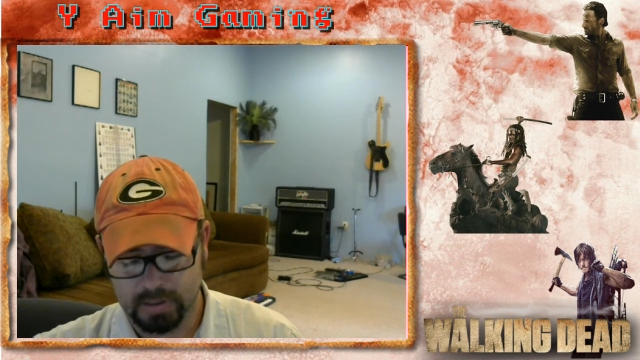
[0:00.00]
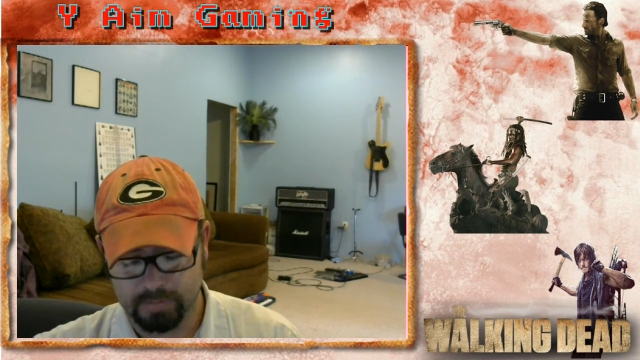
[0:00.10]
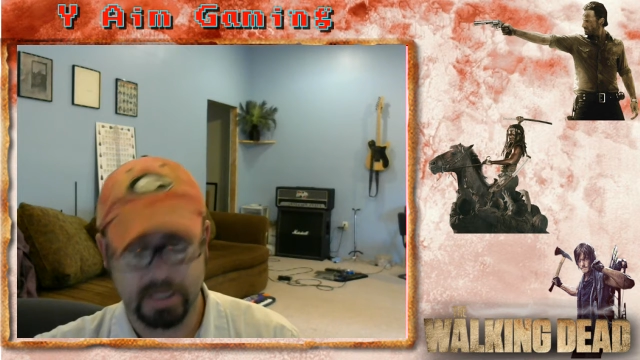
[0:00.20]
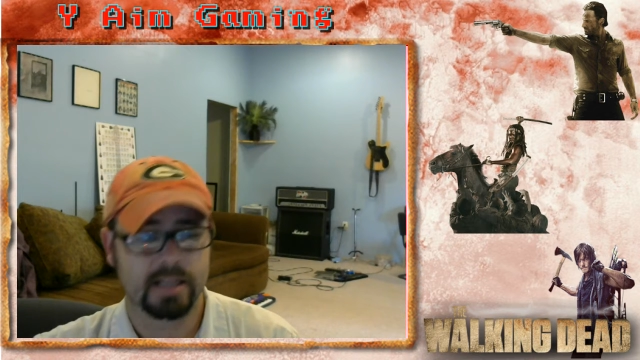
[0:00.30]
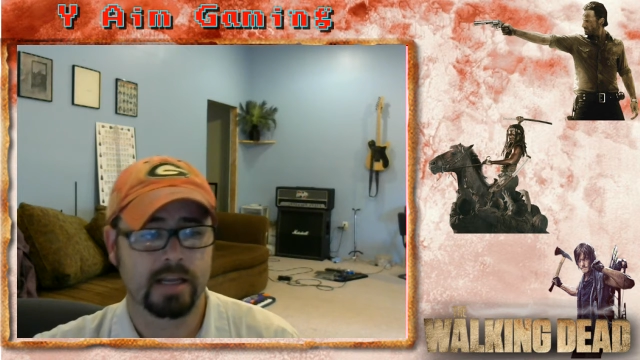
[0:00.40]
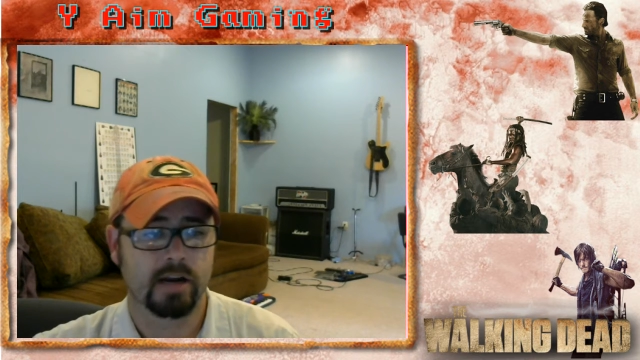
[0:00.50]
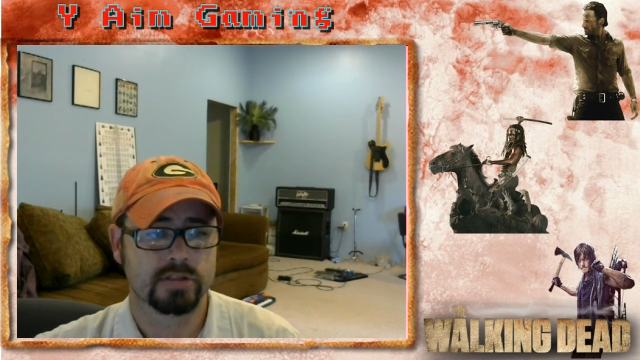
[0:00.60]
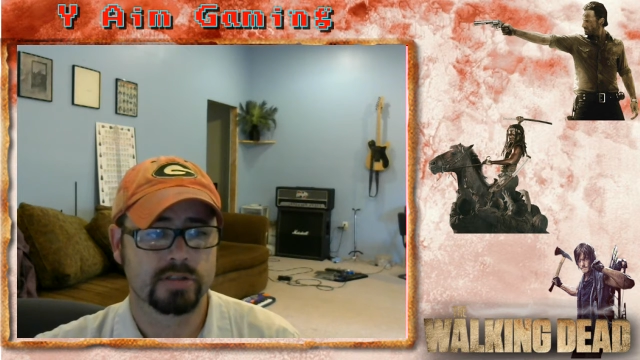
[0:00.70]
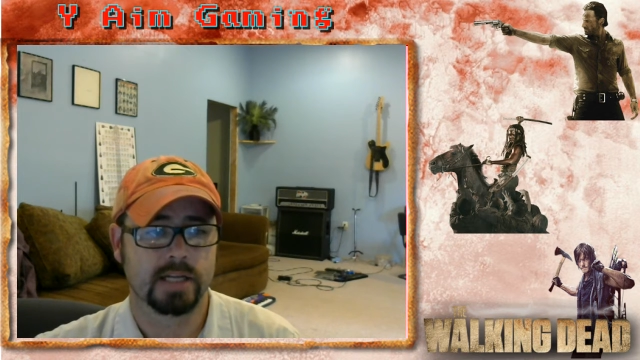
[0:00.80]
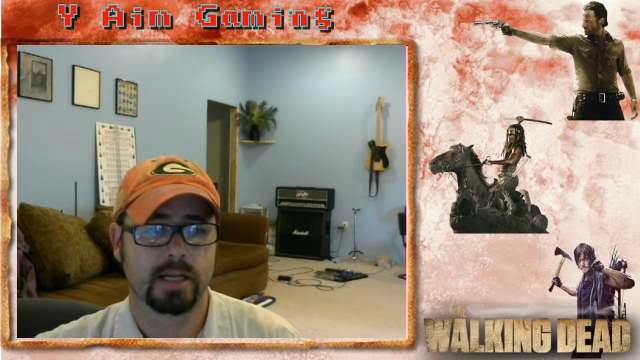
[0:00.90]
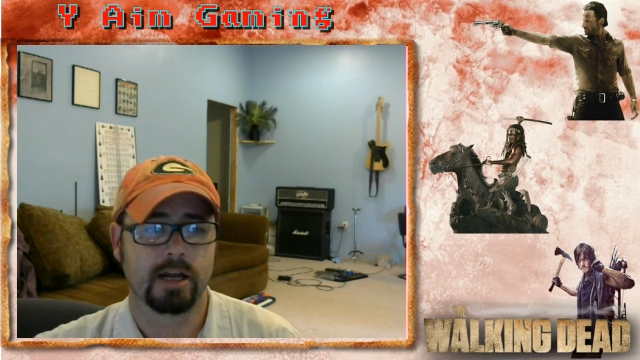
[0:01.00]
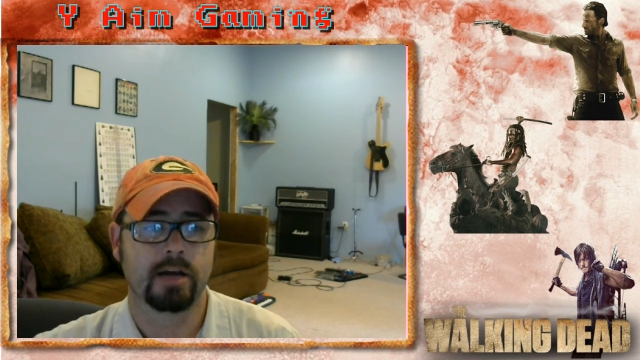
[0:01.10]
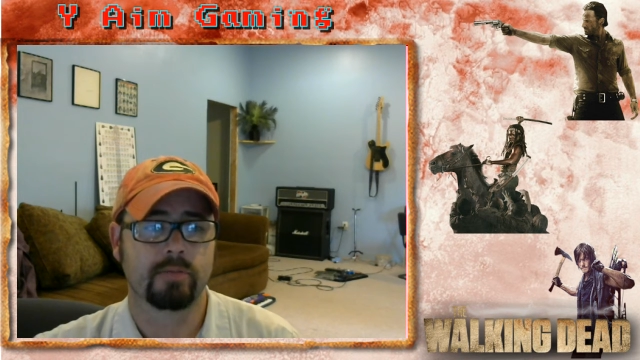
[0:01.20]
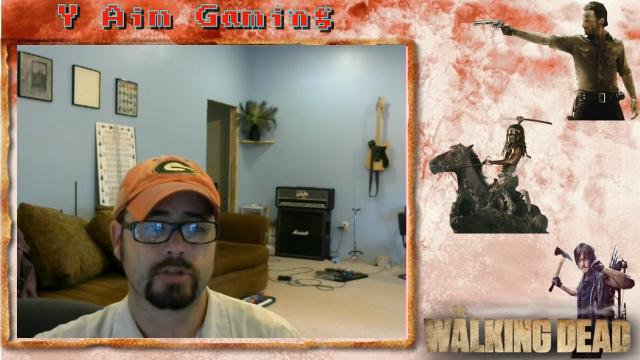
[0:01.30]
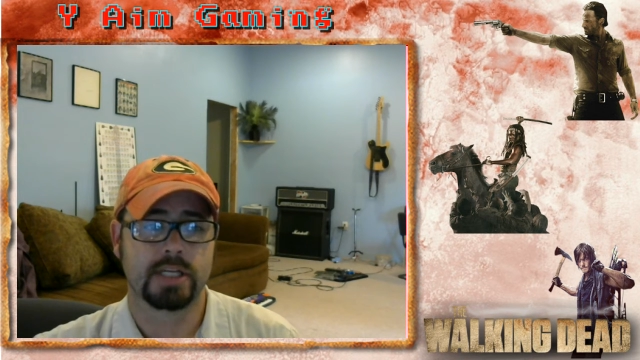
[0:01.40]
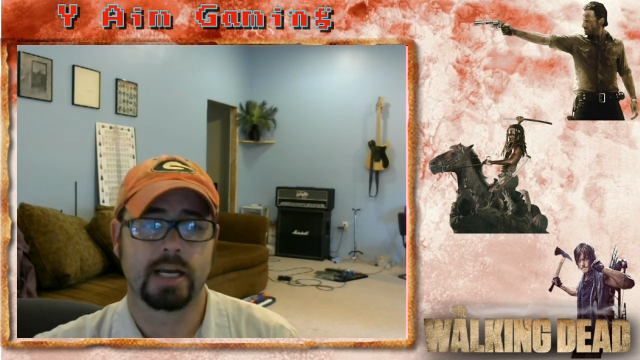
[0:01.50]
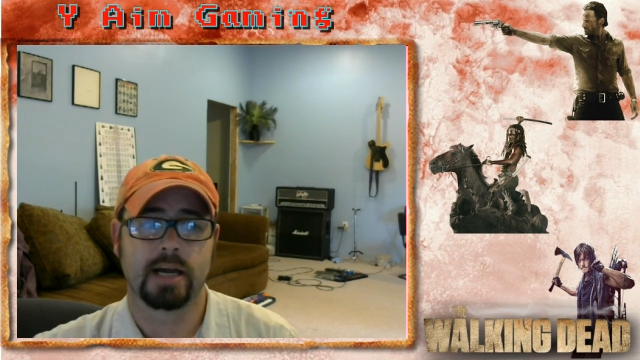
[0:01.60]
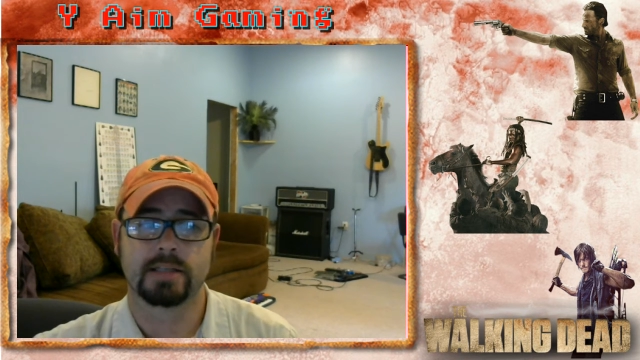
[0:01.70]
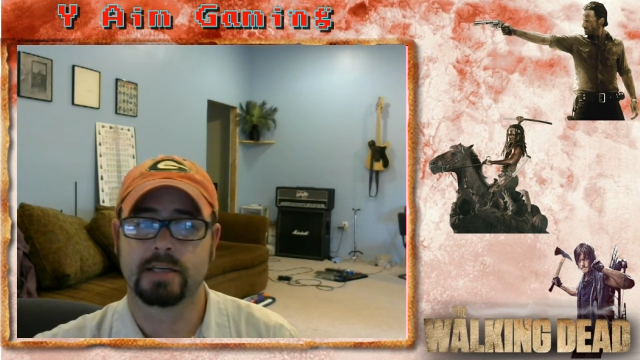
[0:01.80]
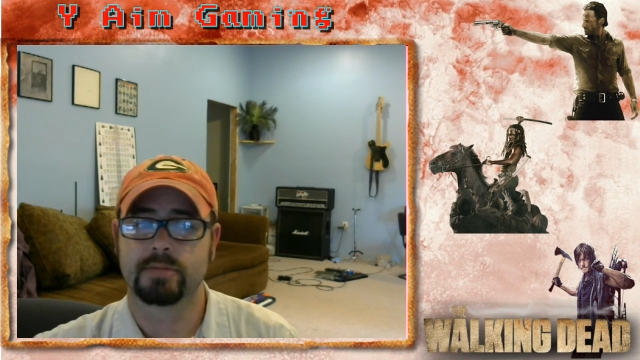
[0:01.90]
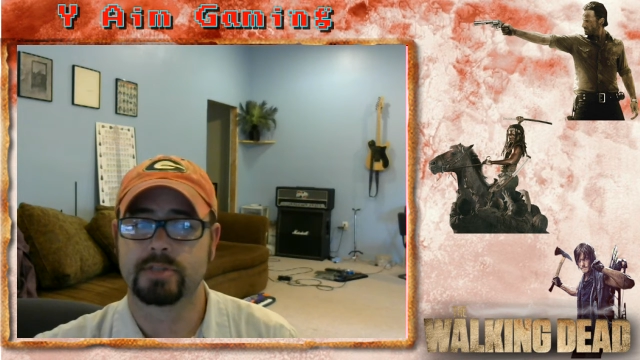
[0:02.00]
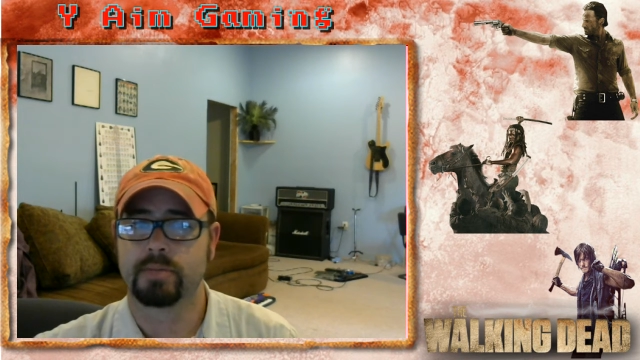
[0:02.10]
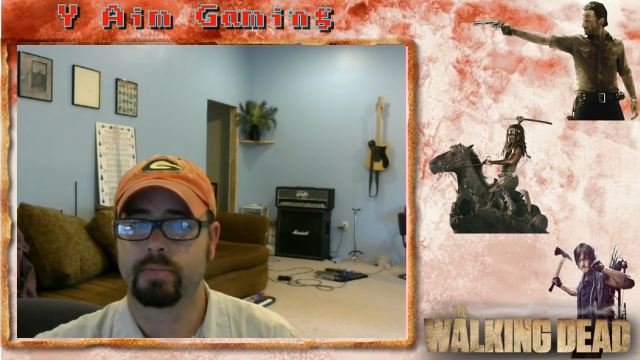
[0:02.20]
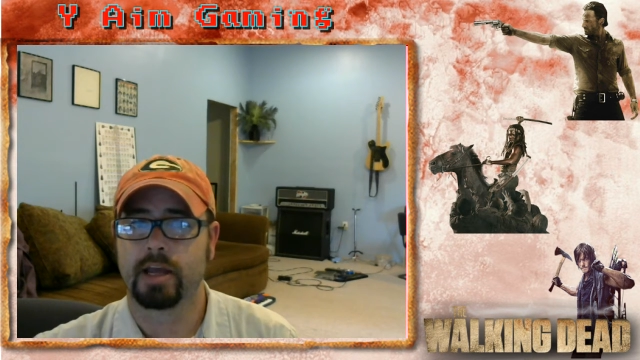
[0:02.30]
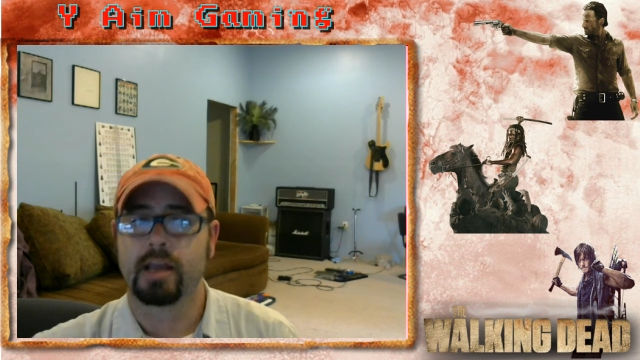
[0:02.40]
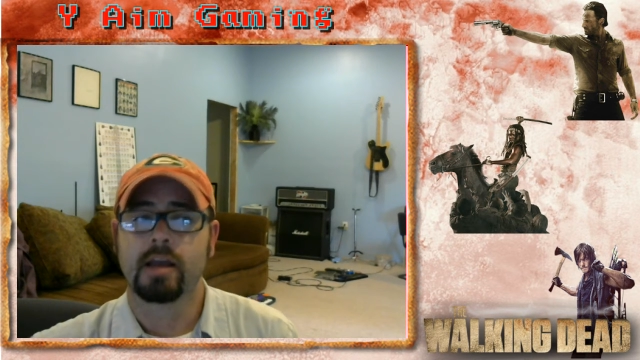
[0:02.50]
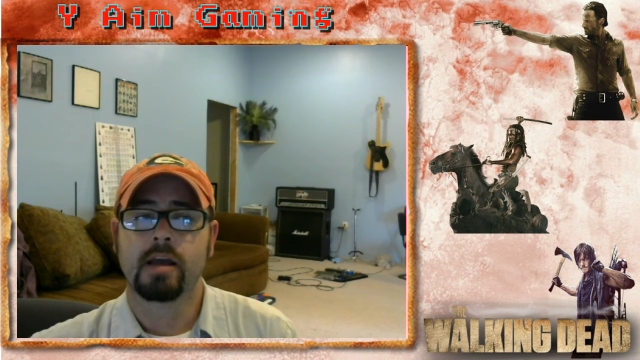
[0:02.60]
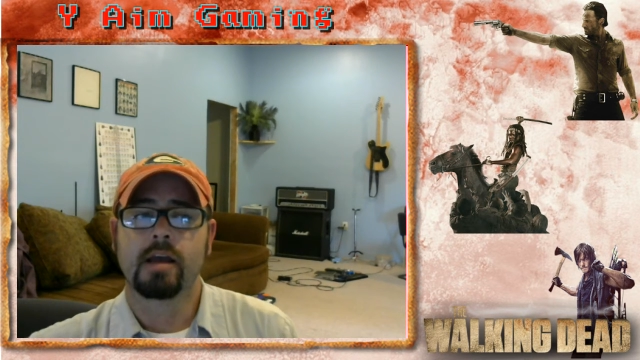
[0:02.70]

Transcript: I'm thinking that girl's got the gun. We'll see how this comes into play.